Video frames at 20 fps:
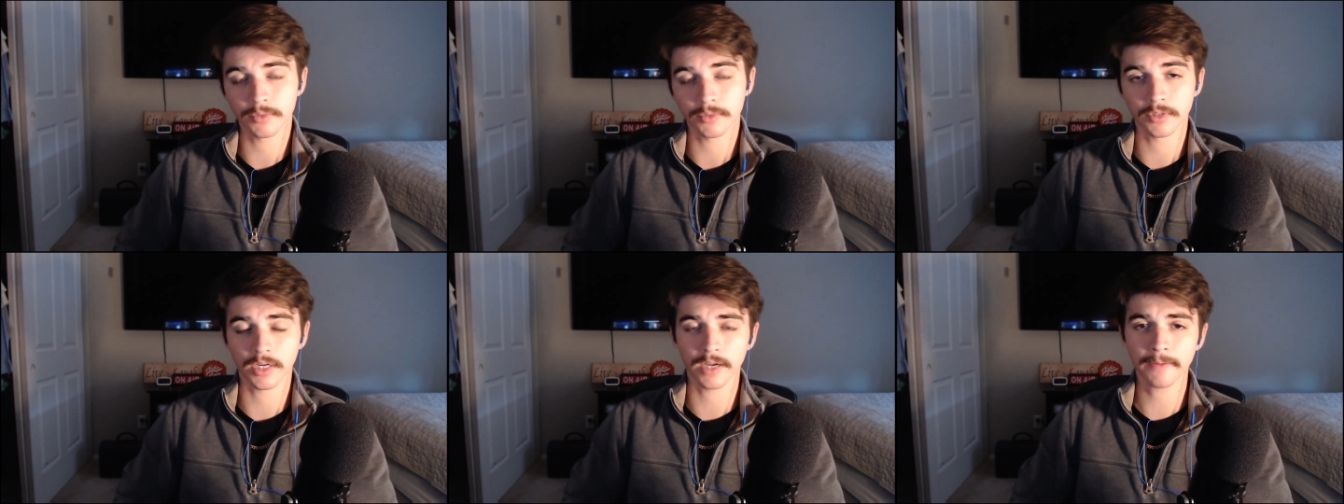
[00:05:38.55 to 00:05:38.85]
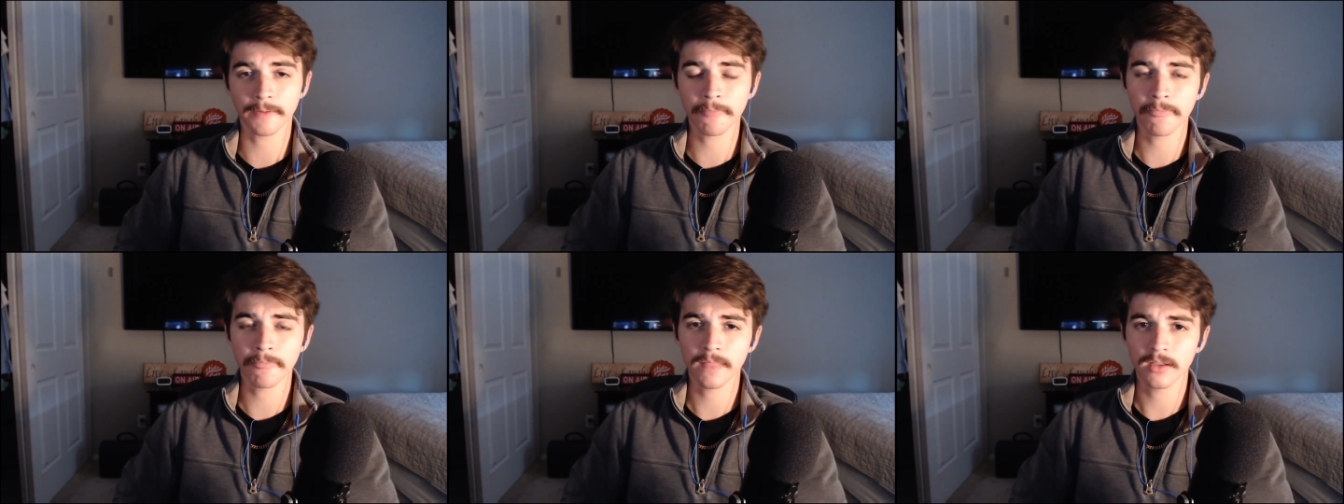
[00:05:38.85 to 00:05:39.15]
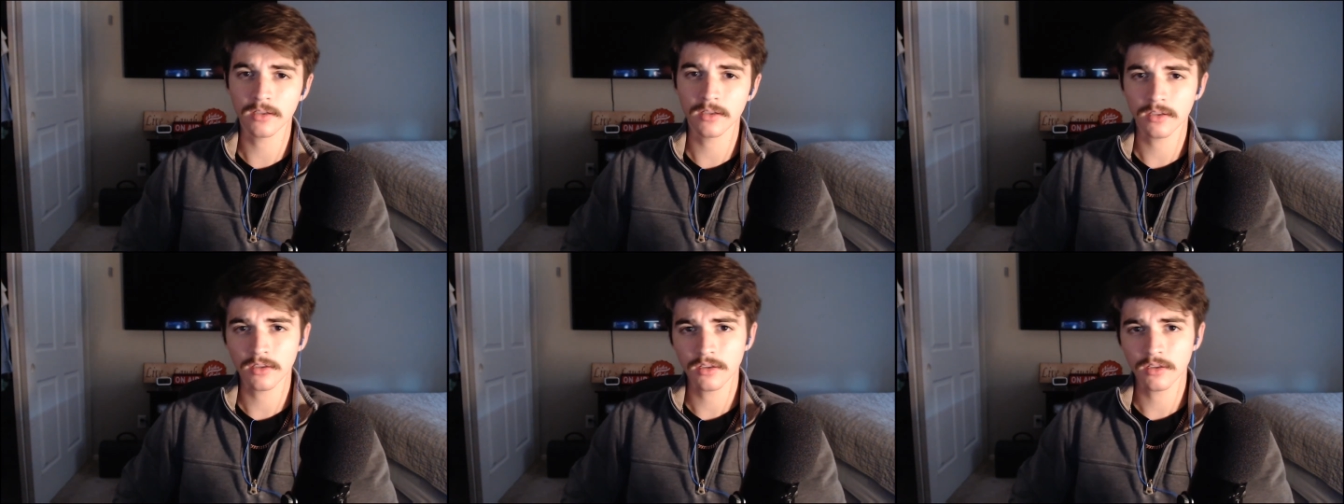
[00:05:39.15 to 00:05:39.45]
okay?
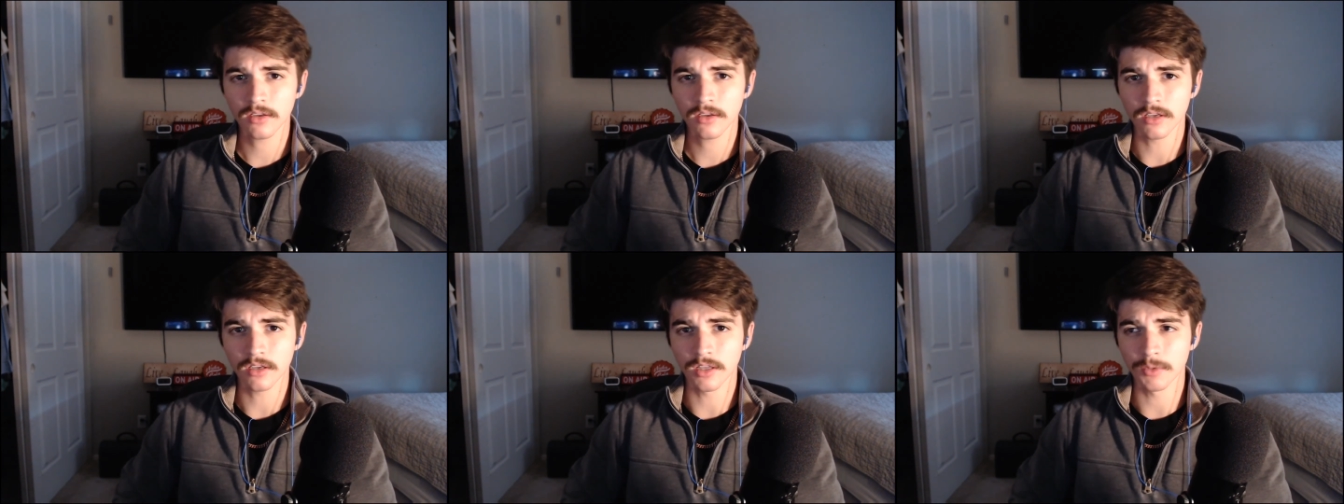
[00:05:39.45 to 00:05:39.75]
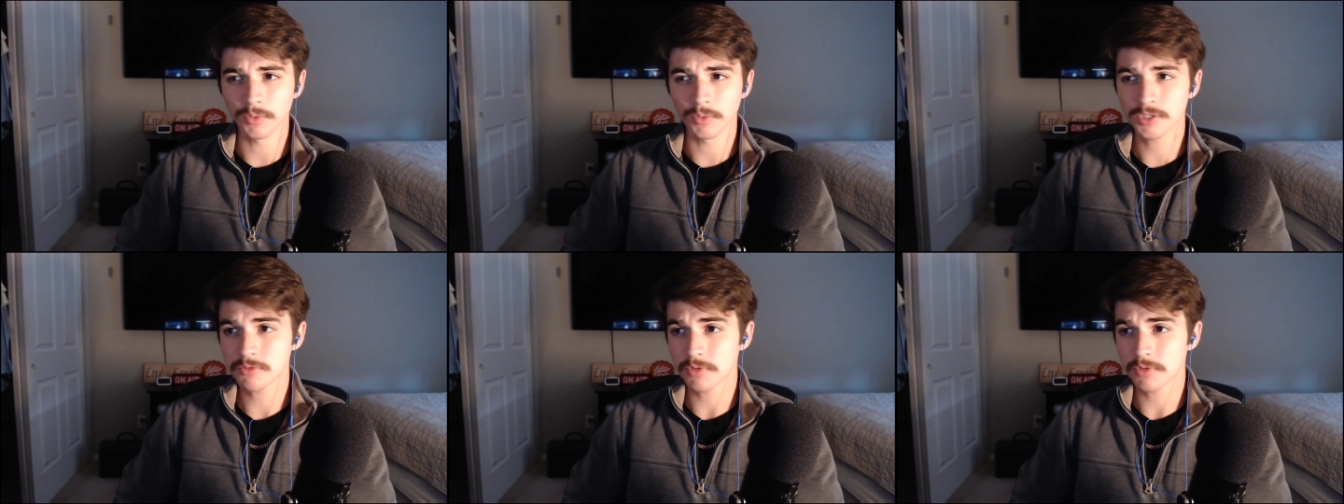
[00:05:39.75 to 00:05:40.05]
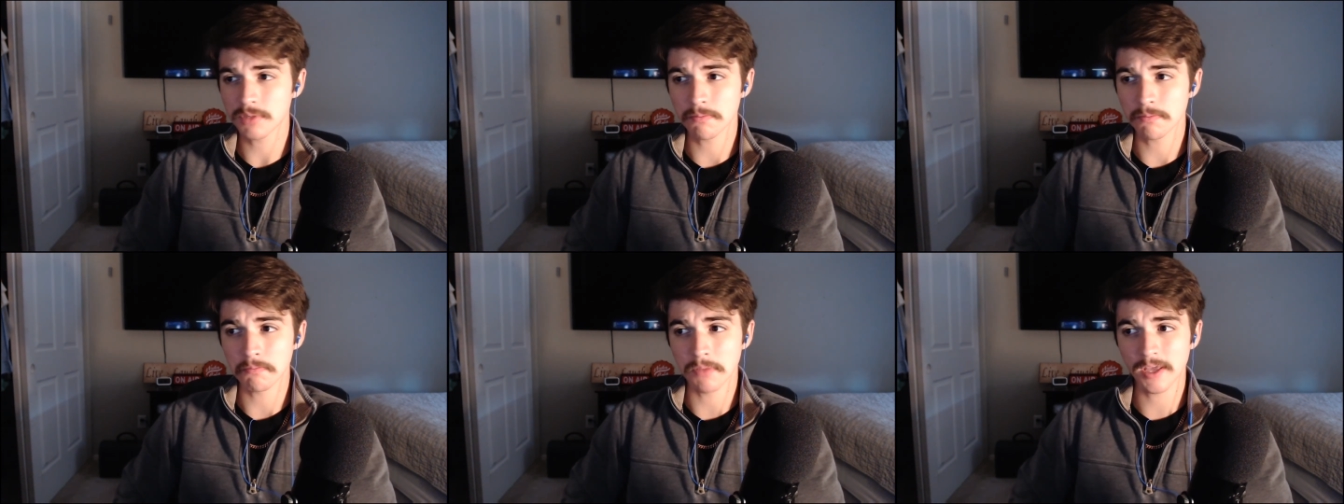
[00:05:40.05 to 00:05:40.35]
In which
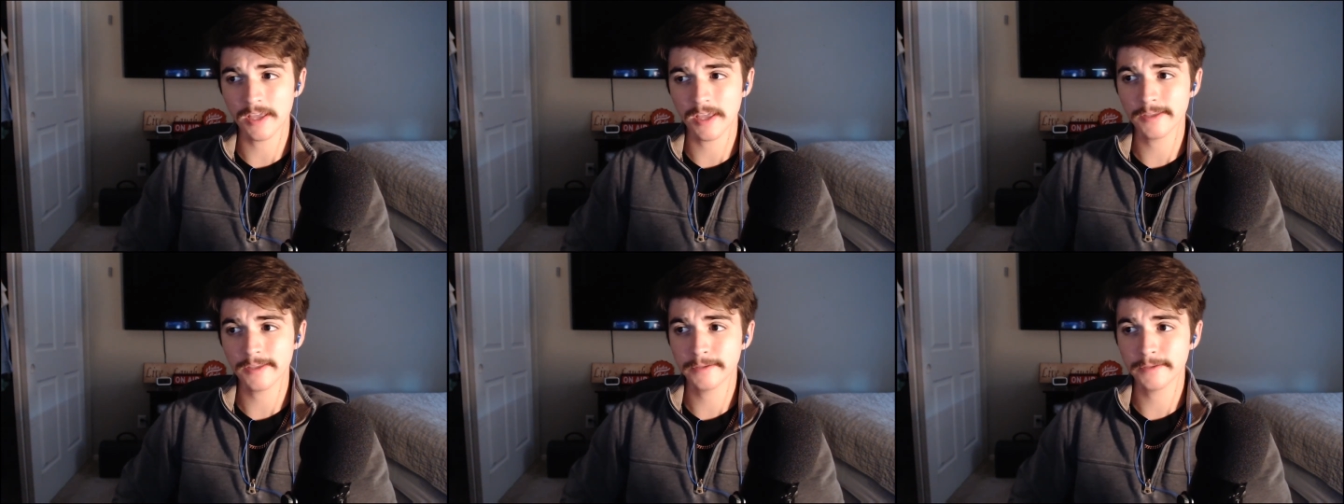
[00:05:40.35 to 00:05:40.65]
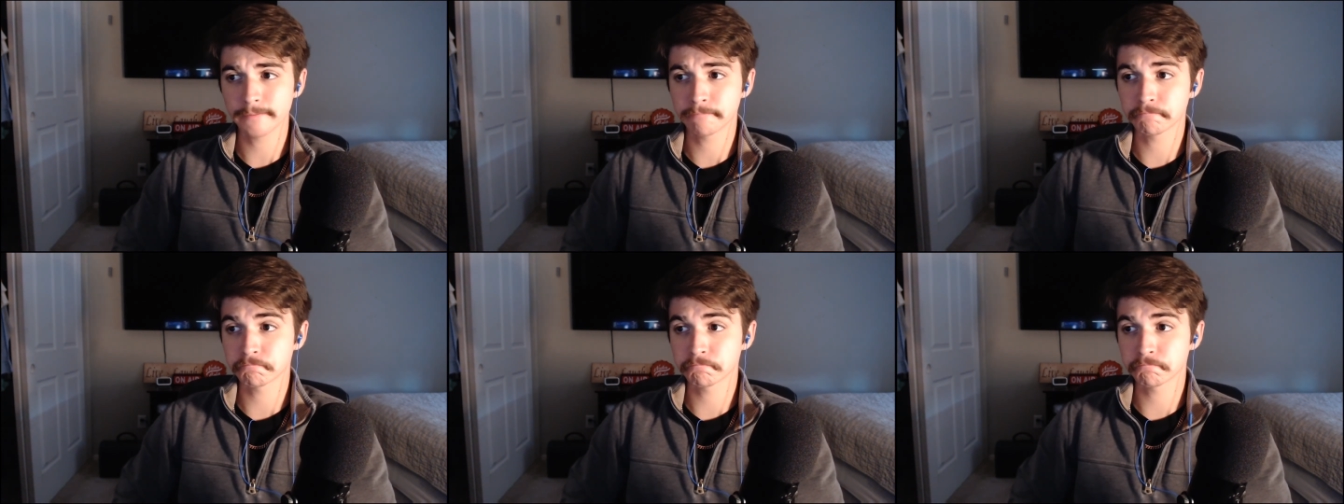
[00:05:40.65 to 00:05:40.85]
we may